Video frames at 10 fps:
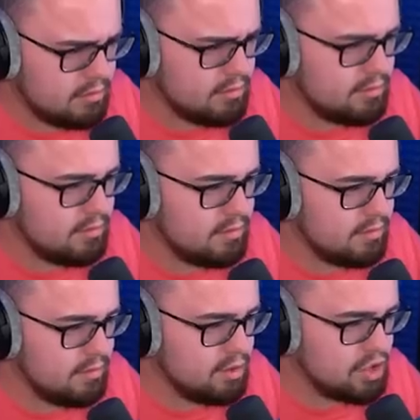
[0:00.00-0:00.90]
Oh, okay.
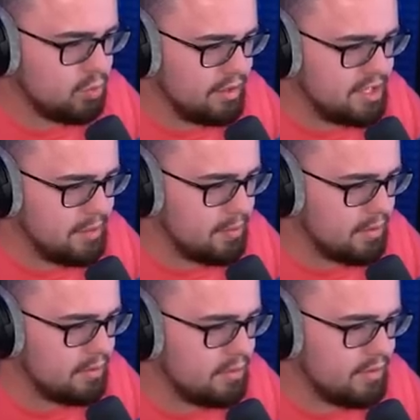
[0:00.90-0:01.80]
You just went
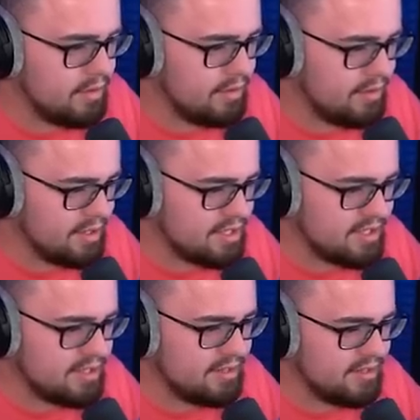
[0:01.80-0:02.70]
deeper. I'm trying
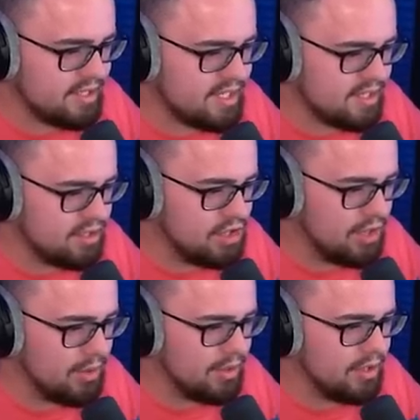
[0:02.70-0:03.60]
not. I don't know
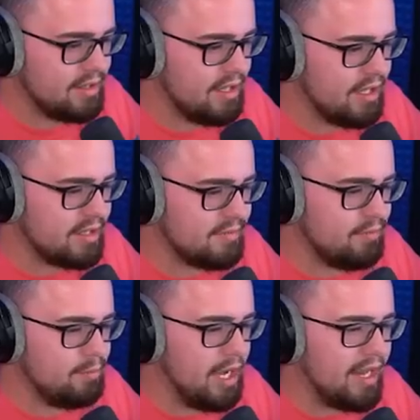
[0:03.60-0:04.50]
how. Hey,
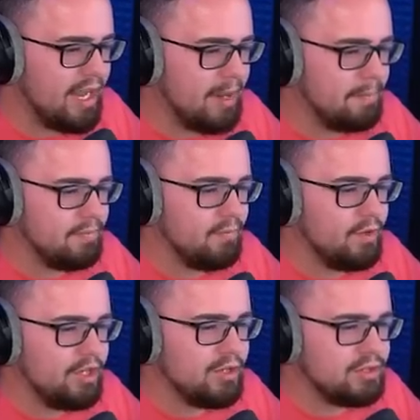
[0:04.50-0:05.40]
buddy,
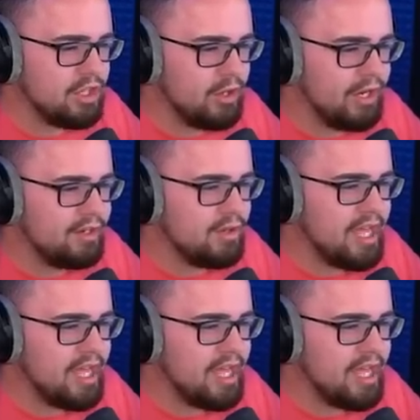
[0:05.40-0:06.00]
what are you doing?